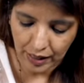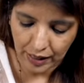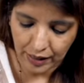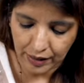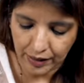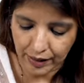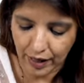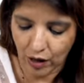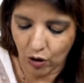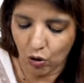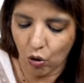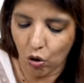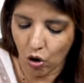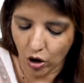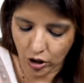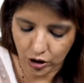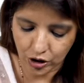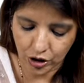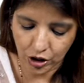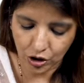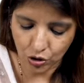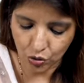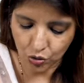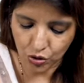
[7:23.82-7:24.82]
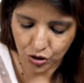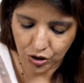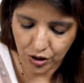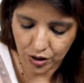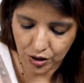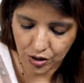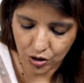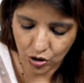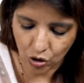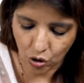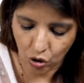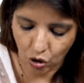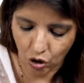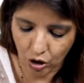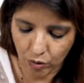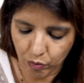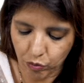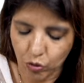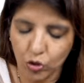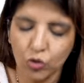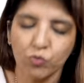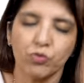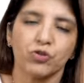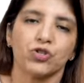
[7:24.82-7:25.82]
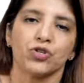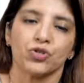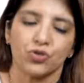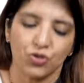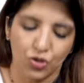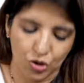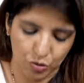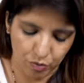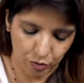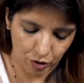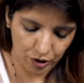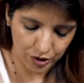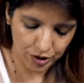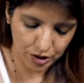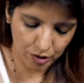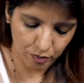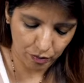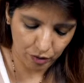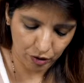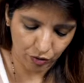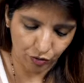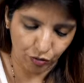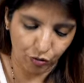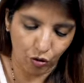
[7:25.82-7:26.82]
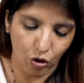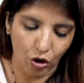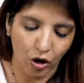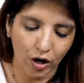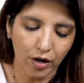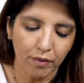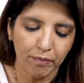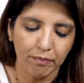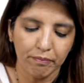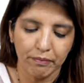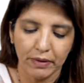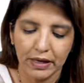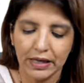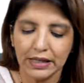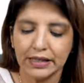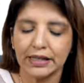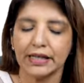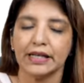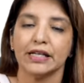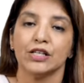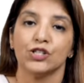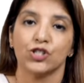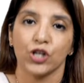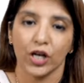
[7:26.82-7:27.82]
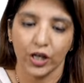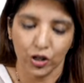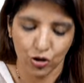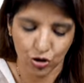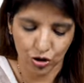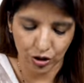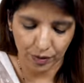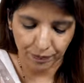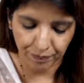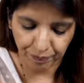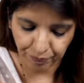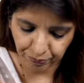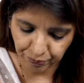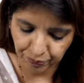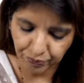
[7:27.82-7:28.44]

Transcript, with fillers: Now, oxytocin is a hormone which is responsible for milk ejection.